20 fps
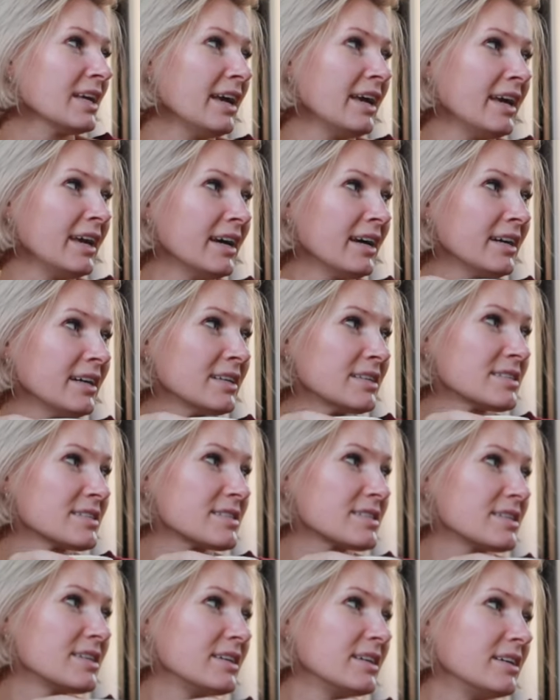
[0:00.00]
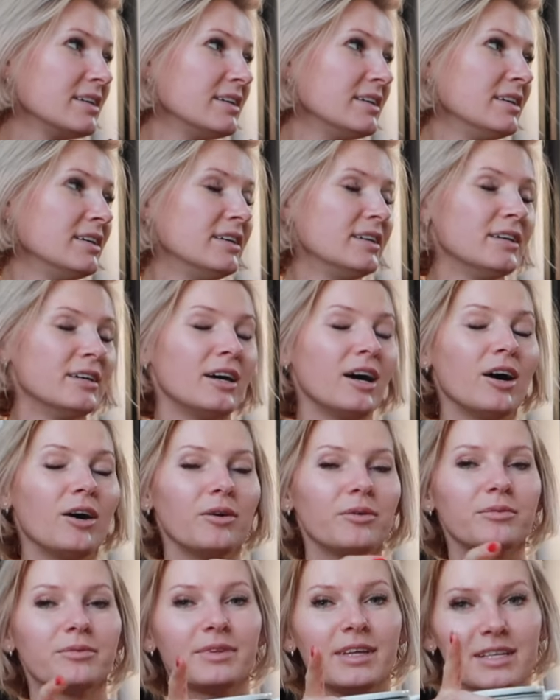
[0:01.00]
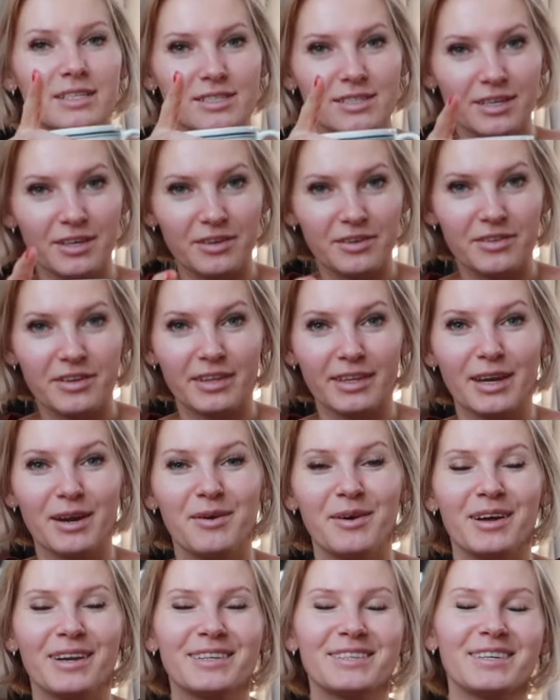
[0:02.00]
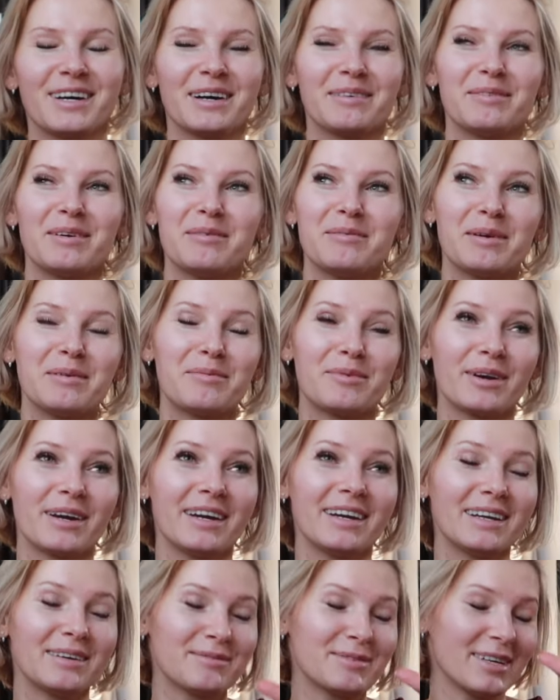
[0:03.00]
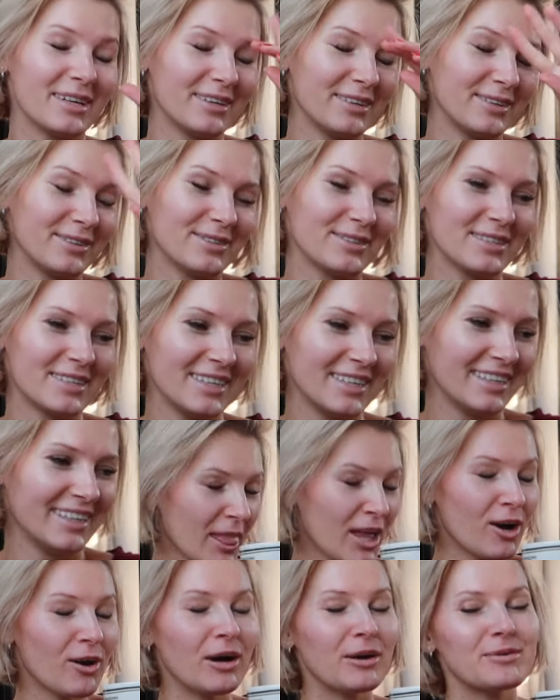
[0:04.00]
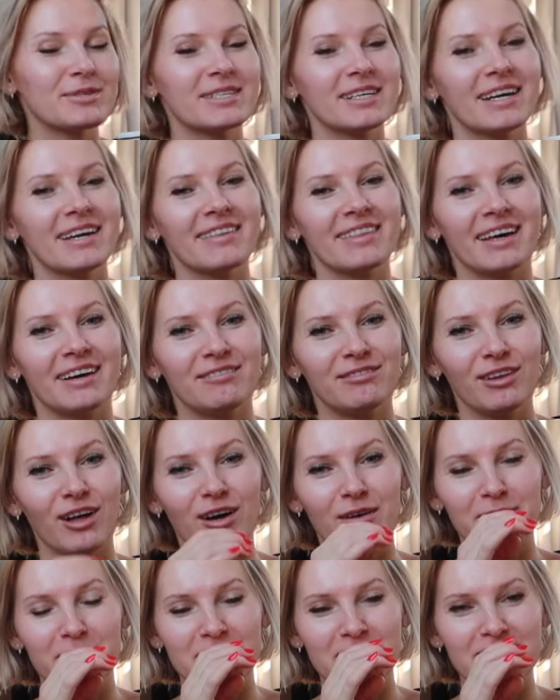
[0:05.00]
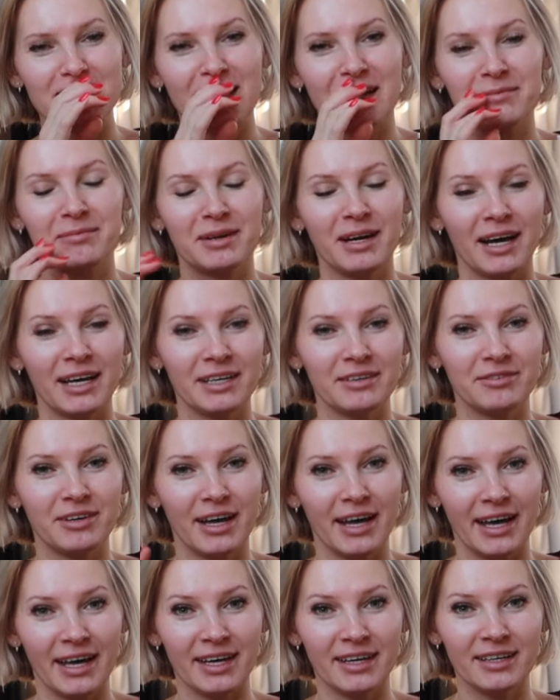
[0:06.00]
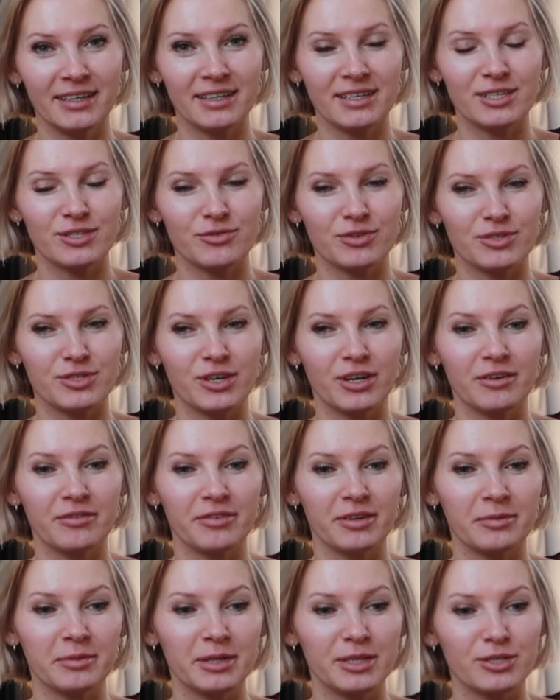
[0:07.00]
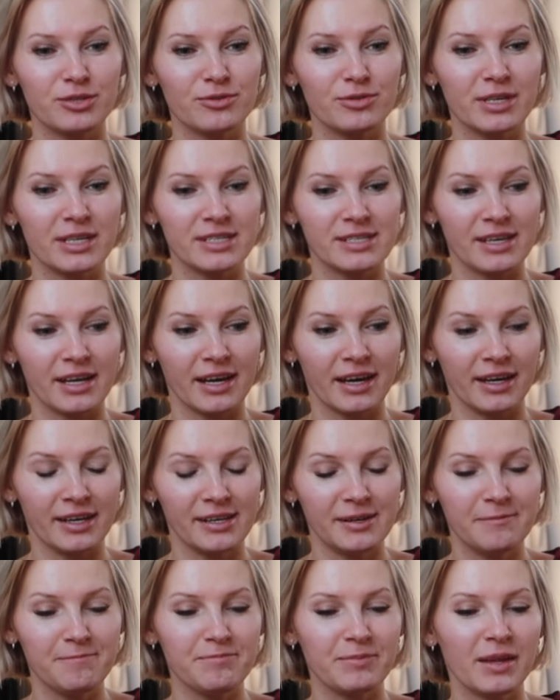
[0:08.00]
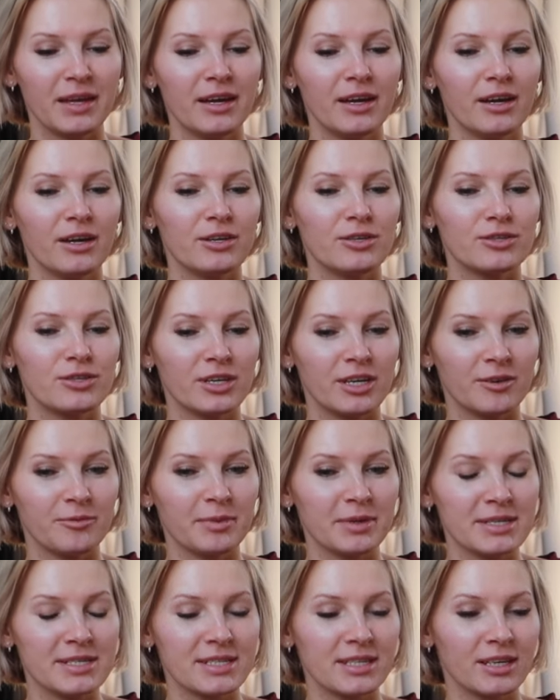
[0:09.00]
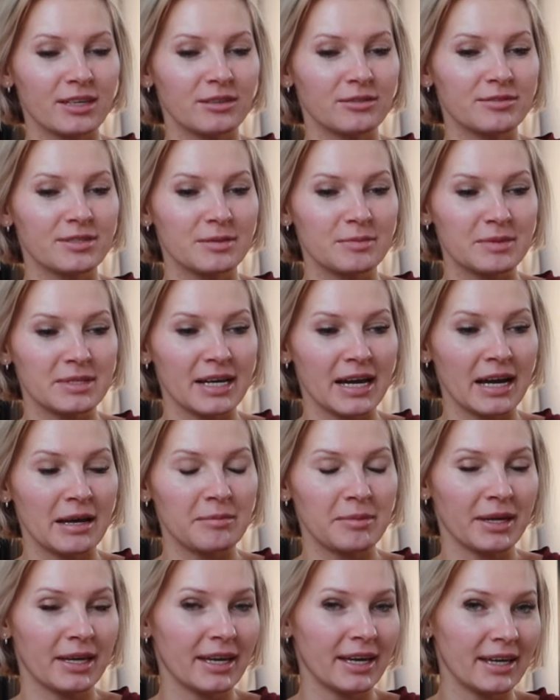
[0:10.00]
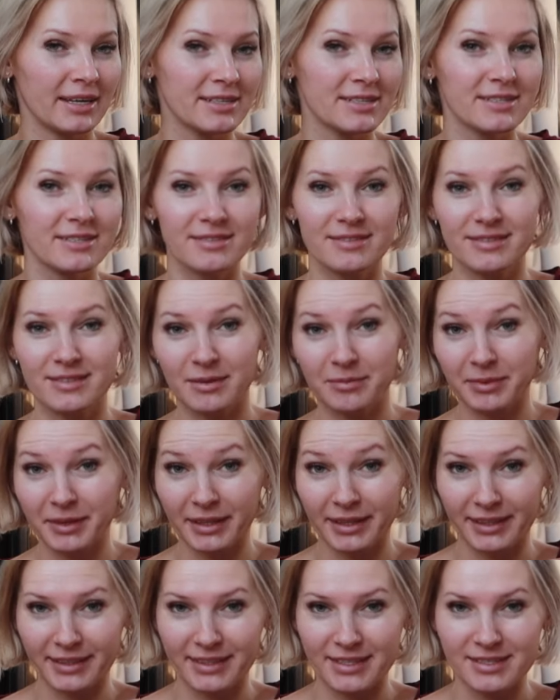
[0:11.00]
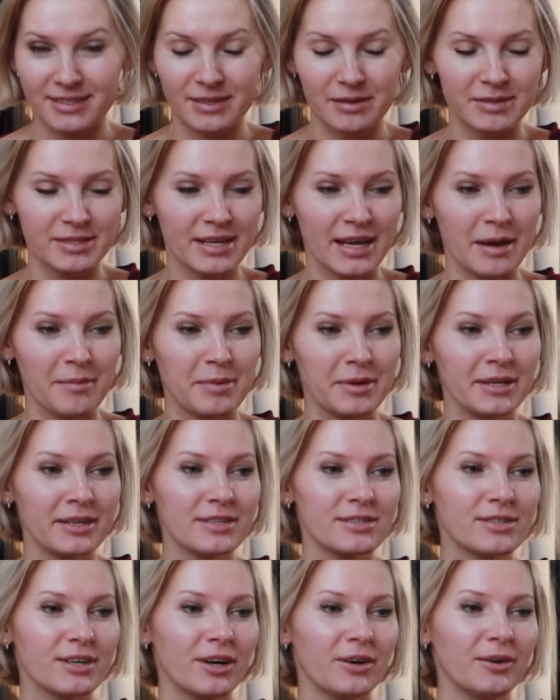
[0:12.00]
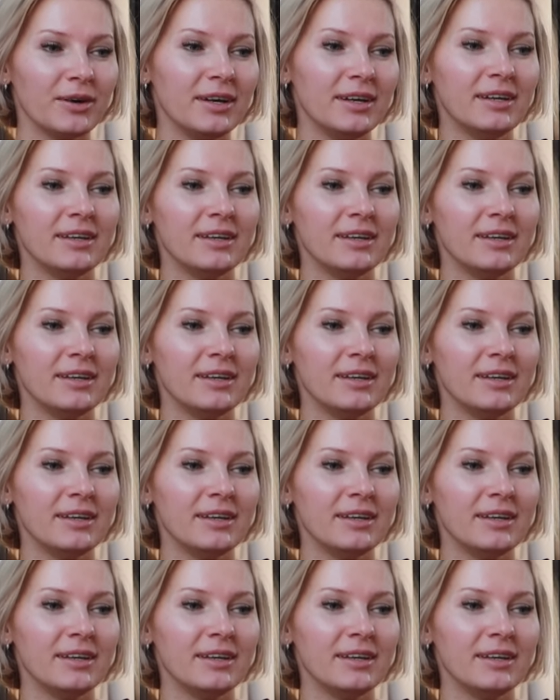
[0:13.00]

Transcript: and oh, that's the other thing that I want to talk about. My brain, I'm telling you. Oh, I was saying that Vlogmas, I'm kind of ahead. So I started filming 2 days ahead to give myself some time in case something like this does happen. So